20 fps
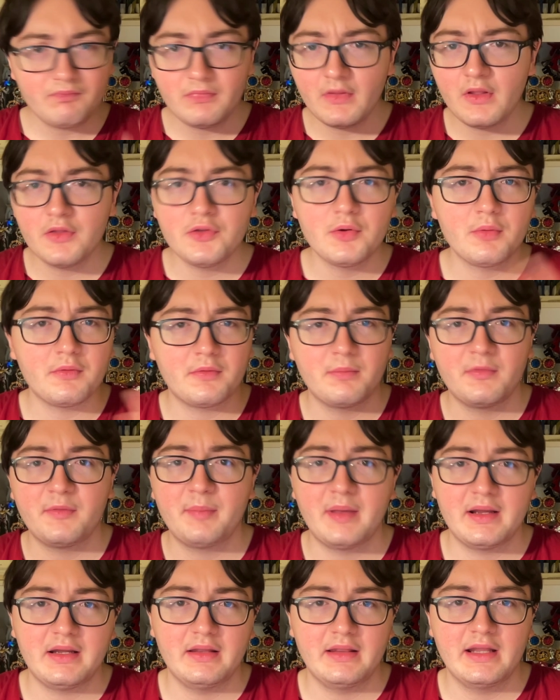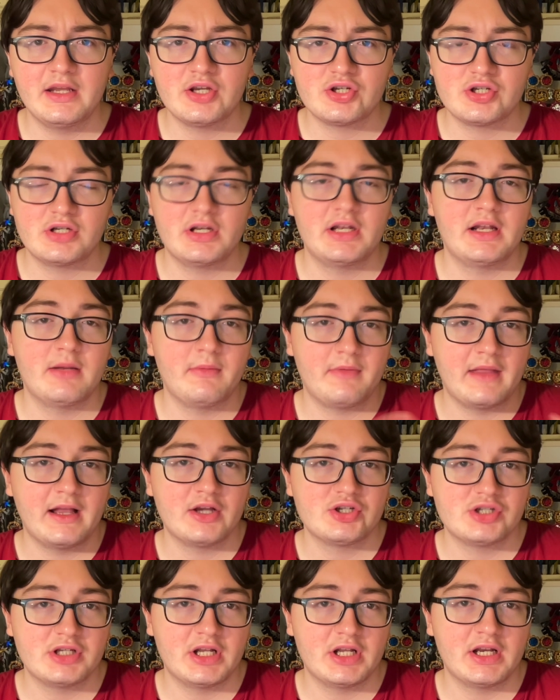there was some speculation, and I was
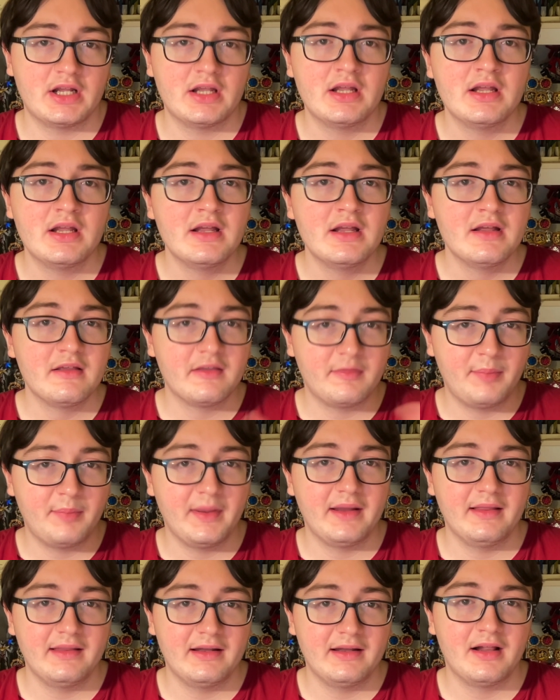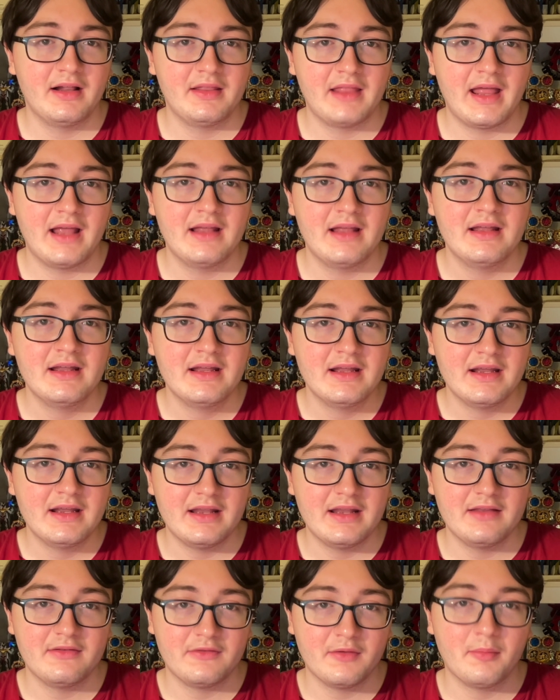actually going to speculate on that
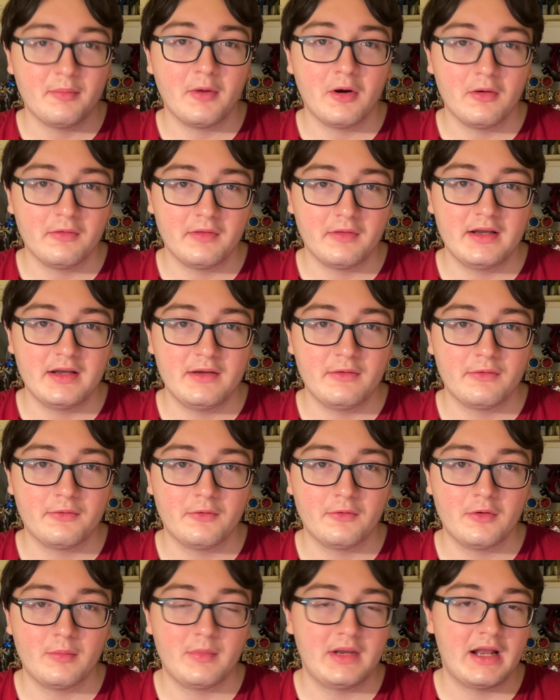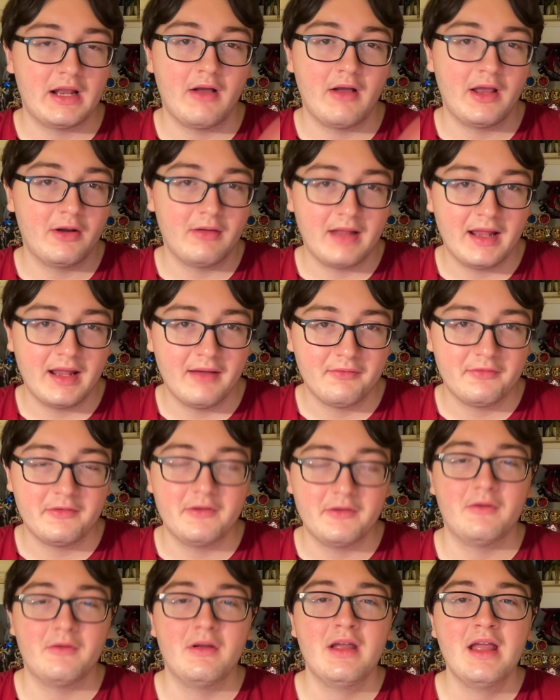in tomorrow's lightning storm, but now I don't have
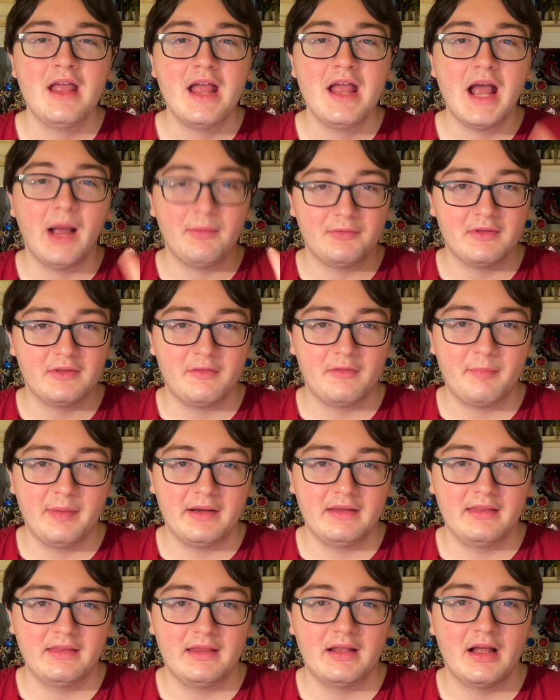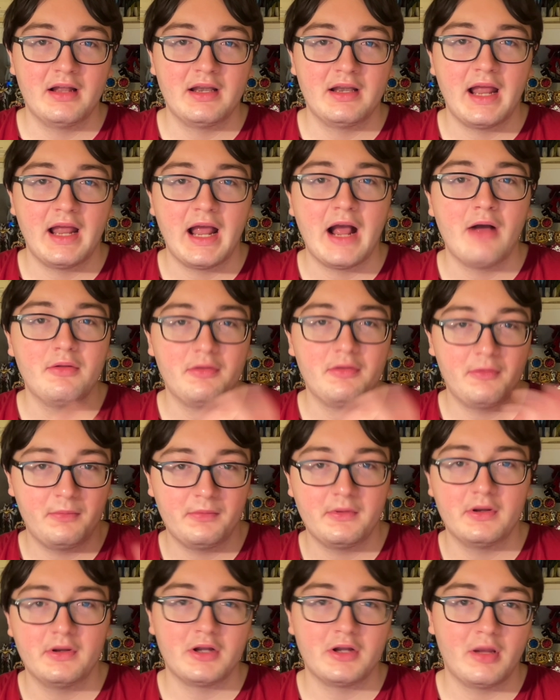to. I was going to speculate on how this was
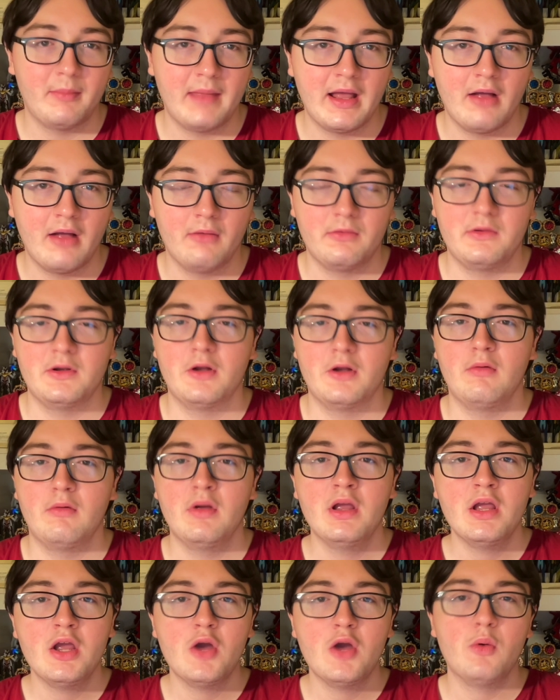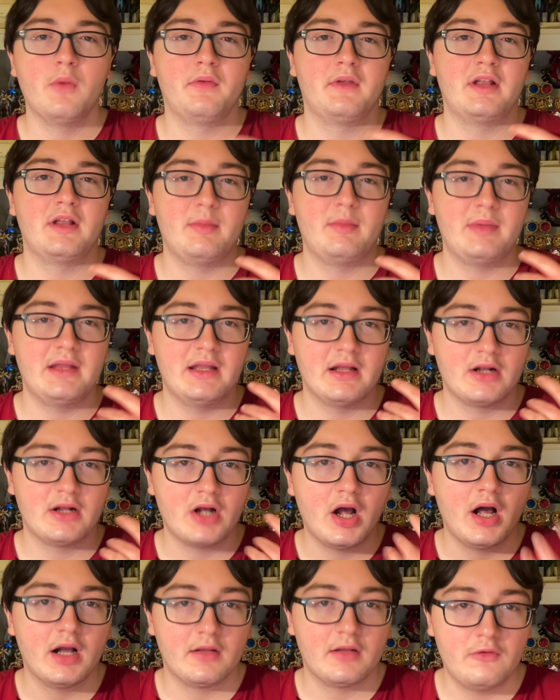going to come out. You know, was it going to be a
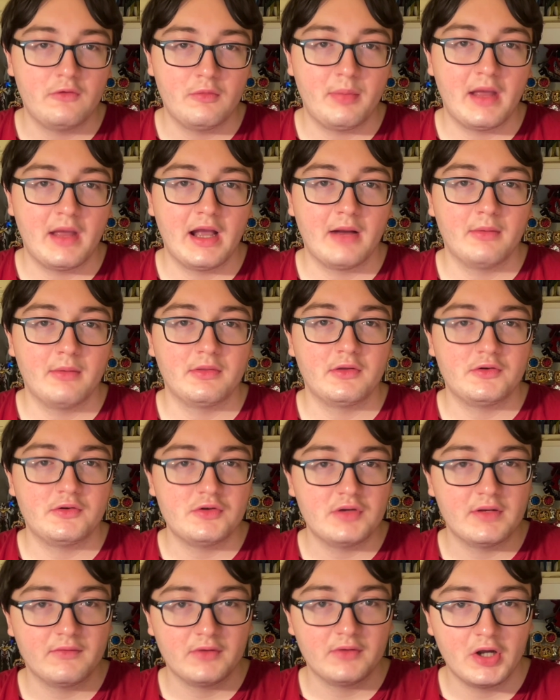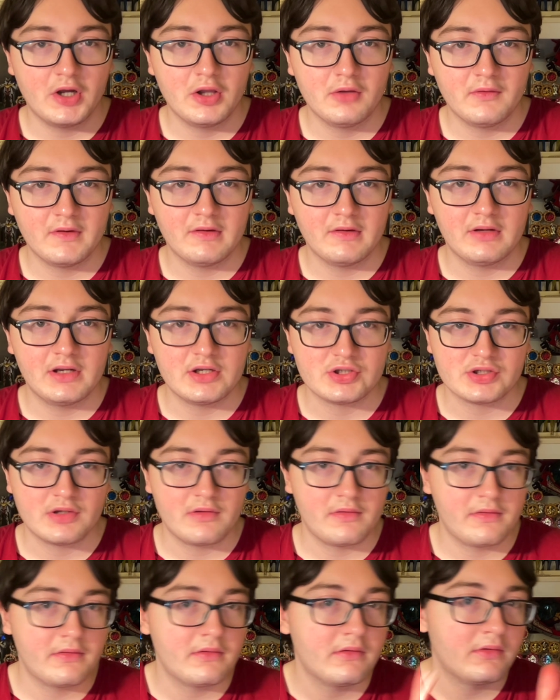cog two pack with the two different color
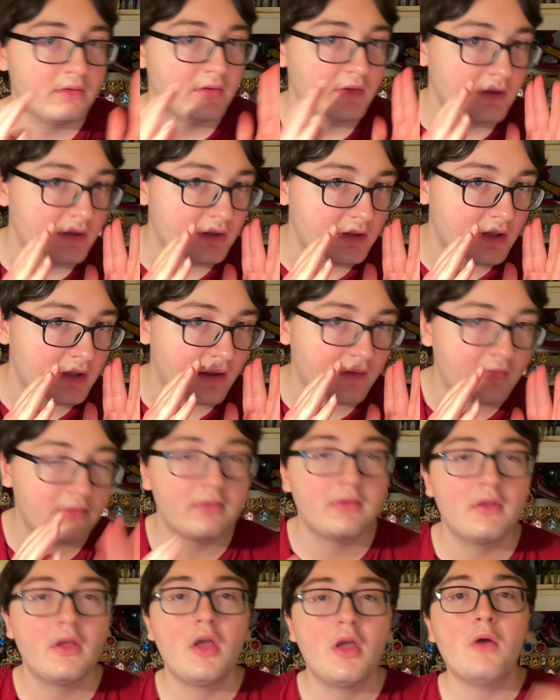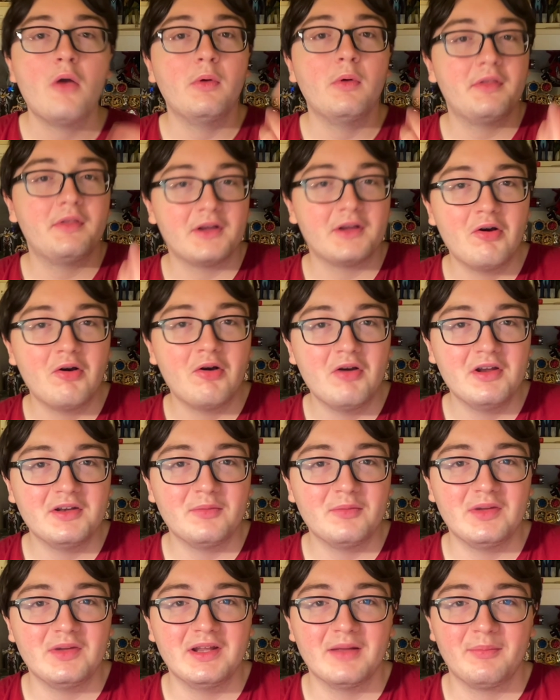variations? Yes. Was it going to
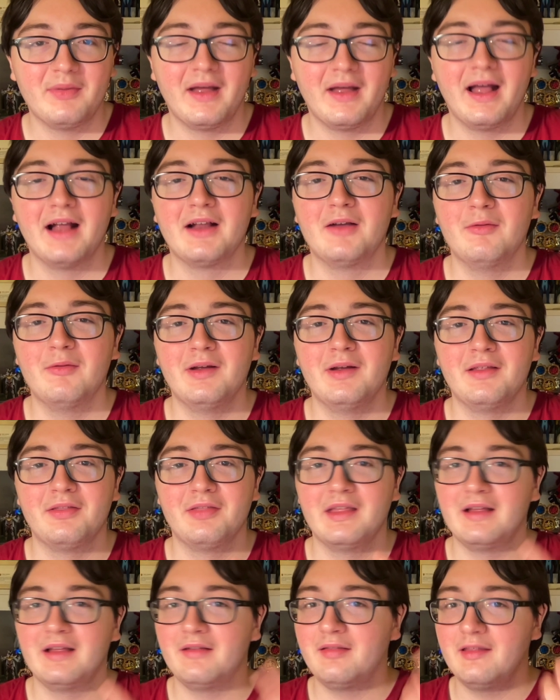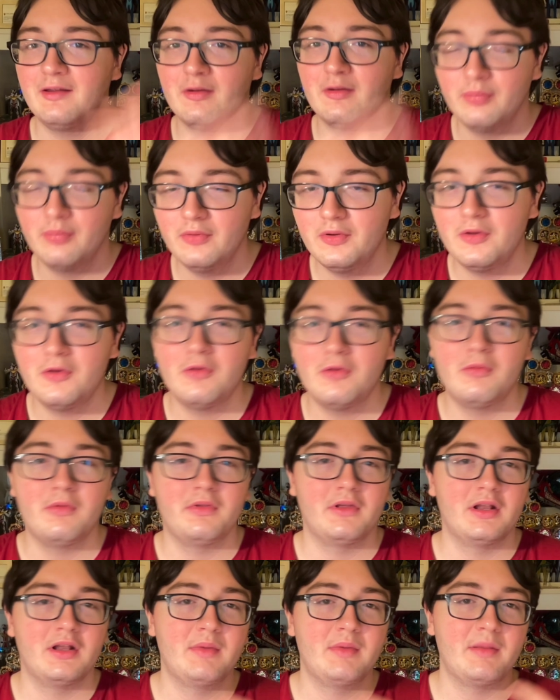be a pack with like Zeo Blue? Was it
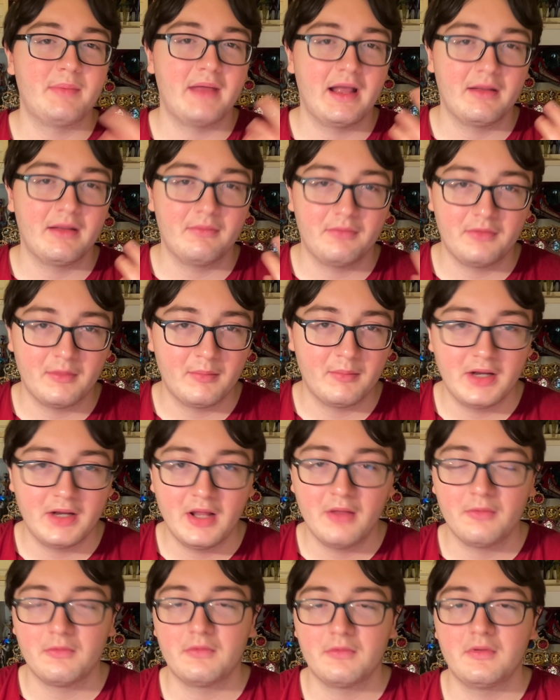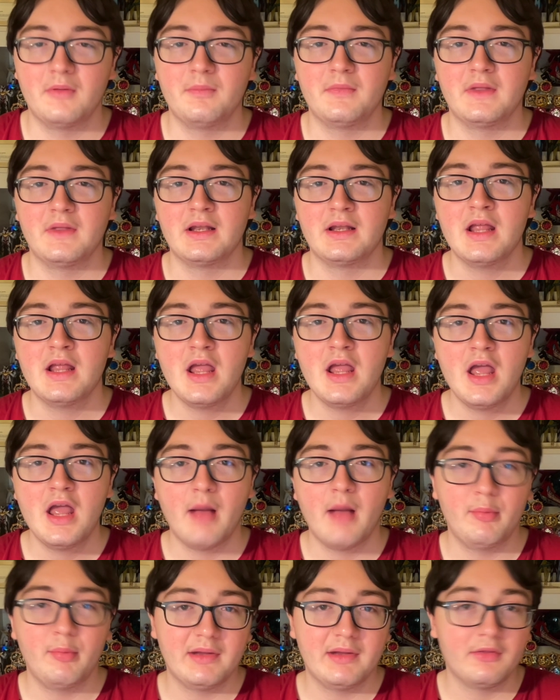going to be a pack with someone else or something?
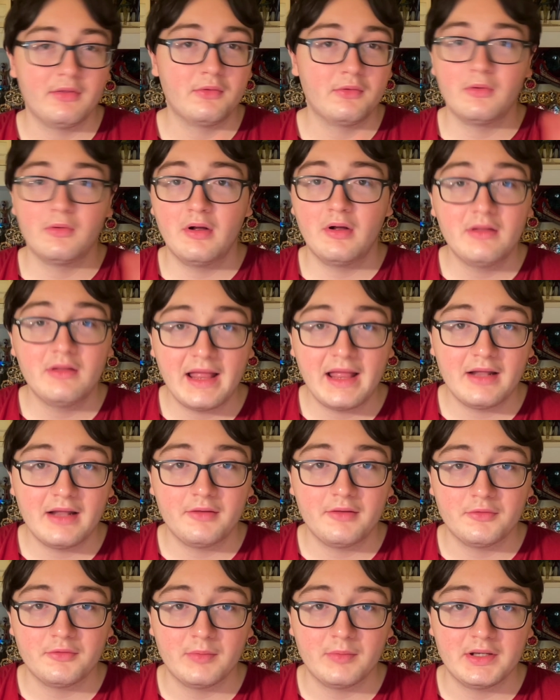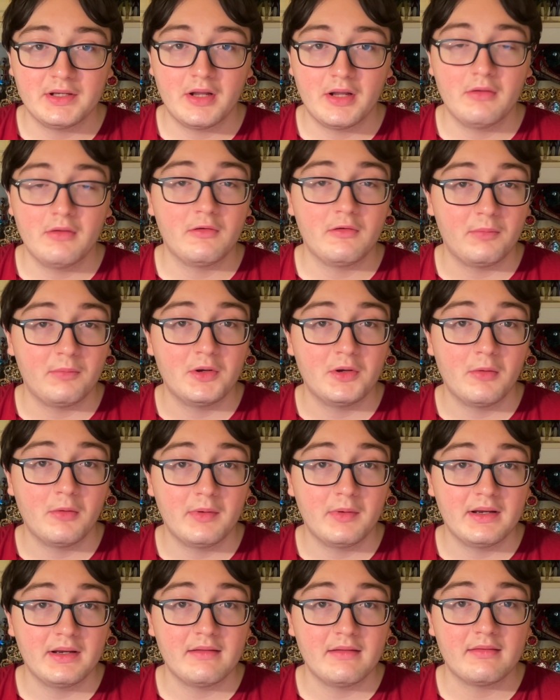Uh, but we could throw all that out the window because we know
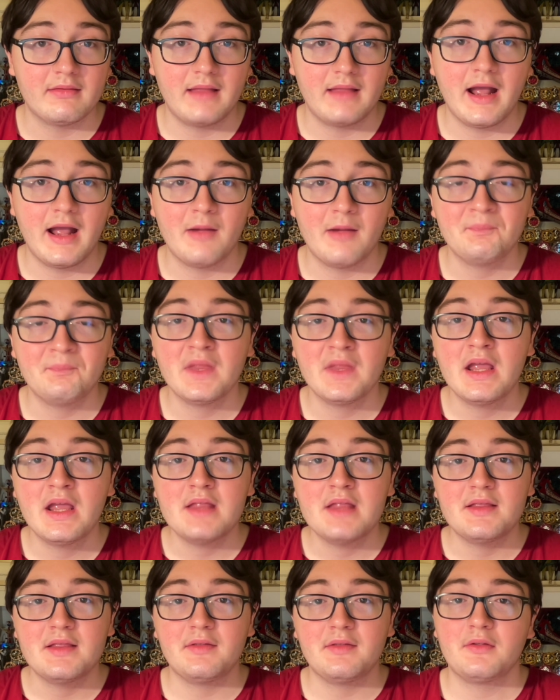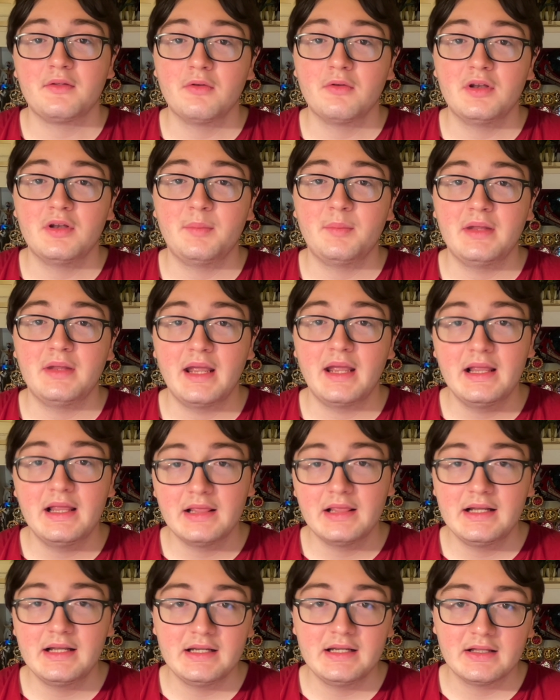what it is now. This is going to be a
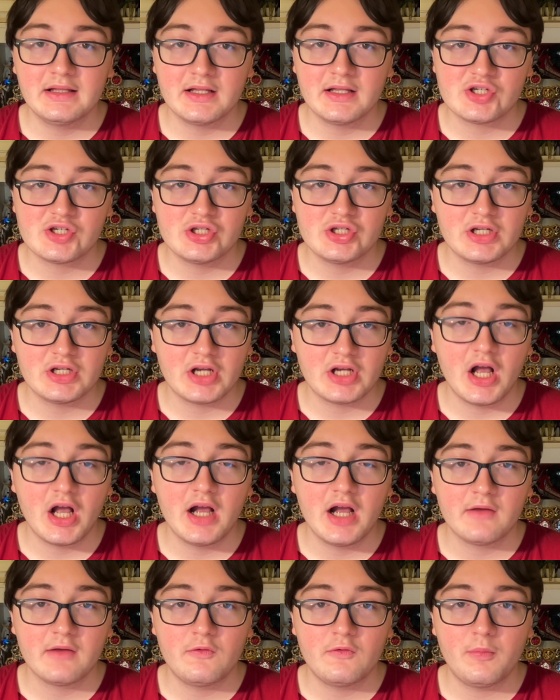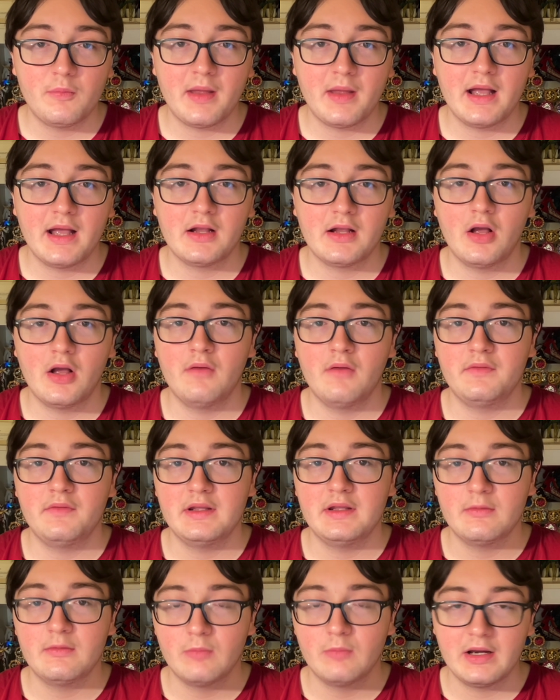Lightning Collection Cog 2 pack of
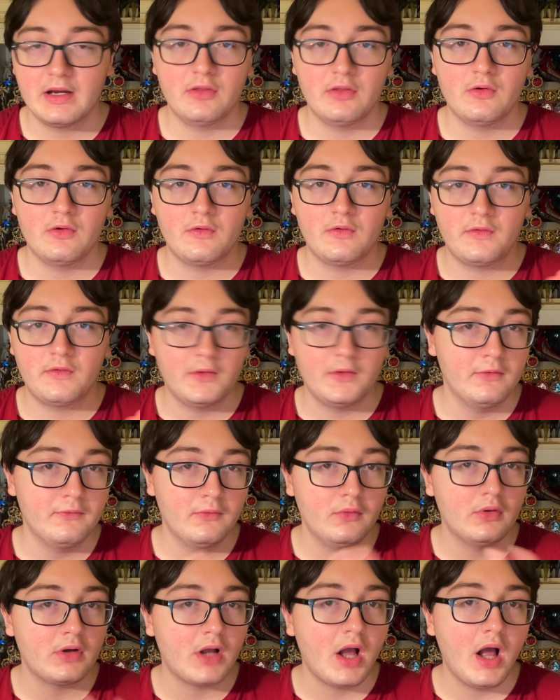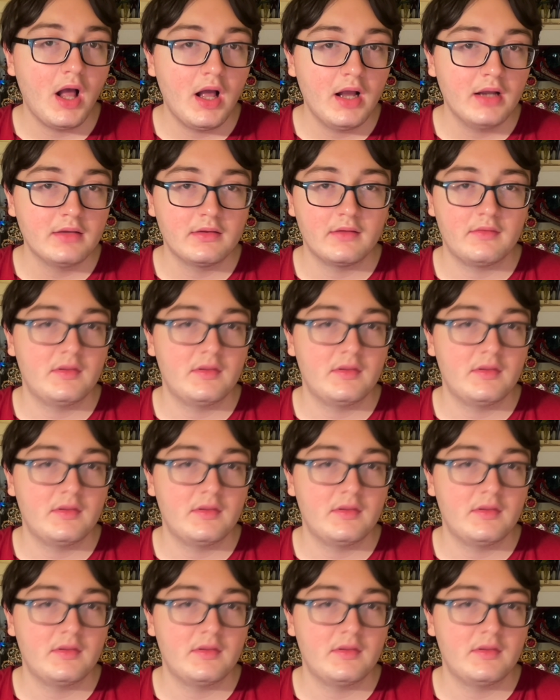the regular silver cog, the